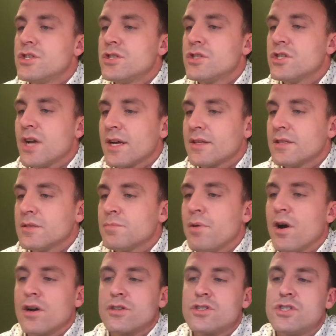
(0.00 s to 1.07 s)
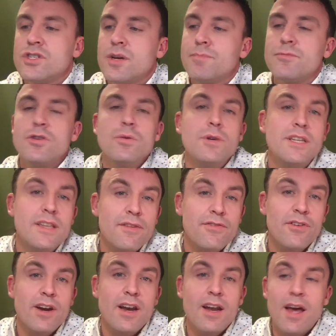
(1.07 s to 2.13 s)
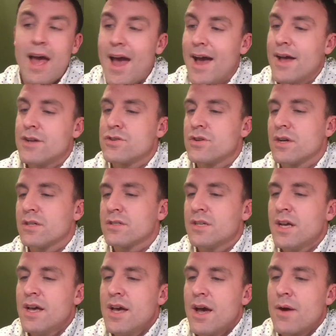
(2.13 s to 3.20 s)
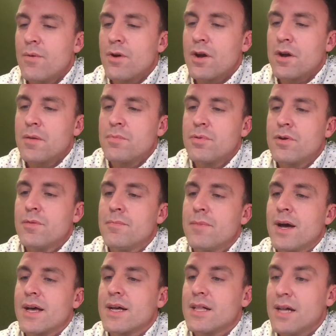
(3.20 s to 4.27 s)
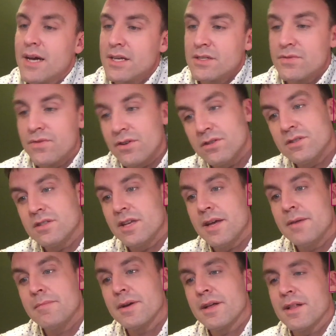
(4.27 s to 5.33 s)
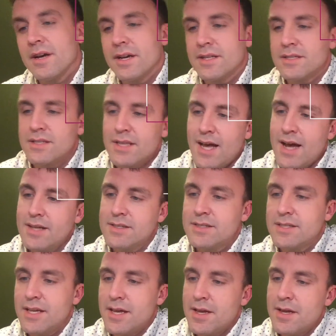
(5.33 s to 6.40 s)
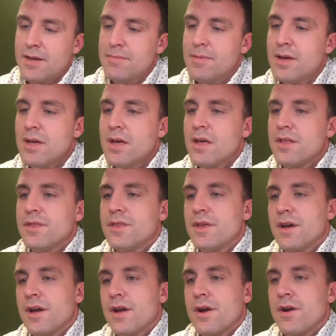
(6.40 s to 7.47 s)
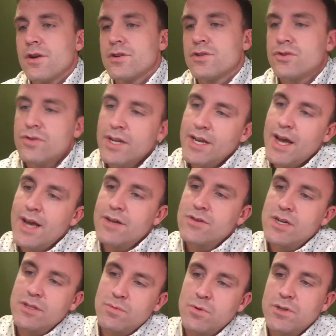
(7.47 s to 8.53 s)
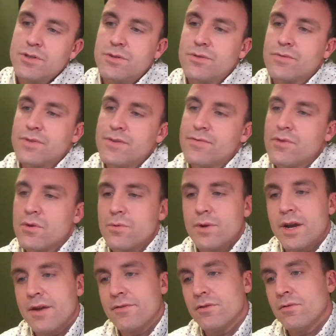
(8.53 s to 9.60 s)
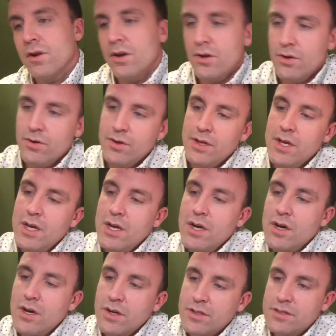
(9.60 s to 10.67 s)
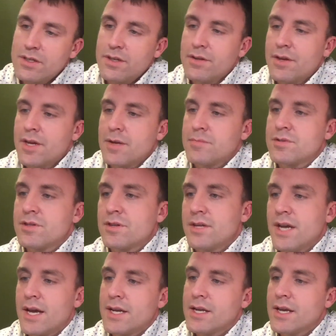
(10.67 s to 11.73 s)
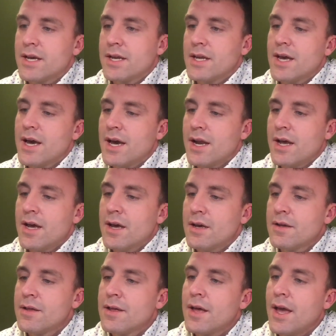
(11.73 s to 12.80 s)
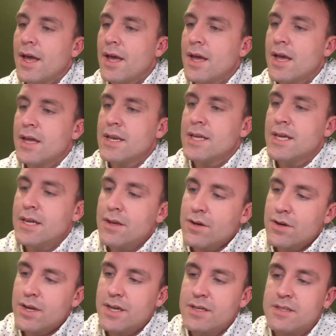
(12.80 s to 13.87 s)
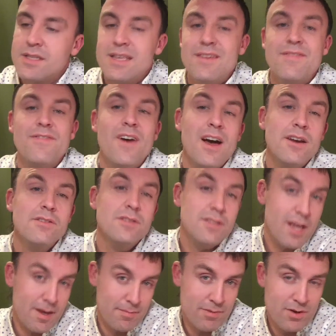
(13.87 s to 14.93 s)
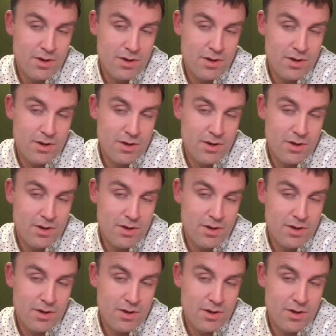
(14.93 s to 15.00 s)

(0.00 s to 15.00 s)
check this box. Ship to a different address. And we're going to put my client's first name, my client's last name, their street address, 1234 whatever road, Hooksett, New Hampshire, yada, yada, yada. And here is the final step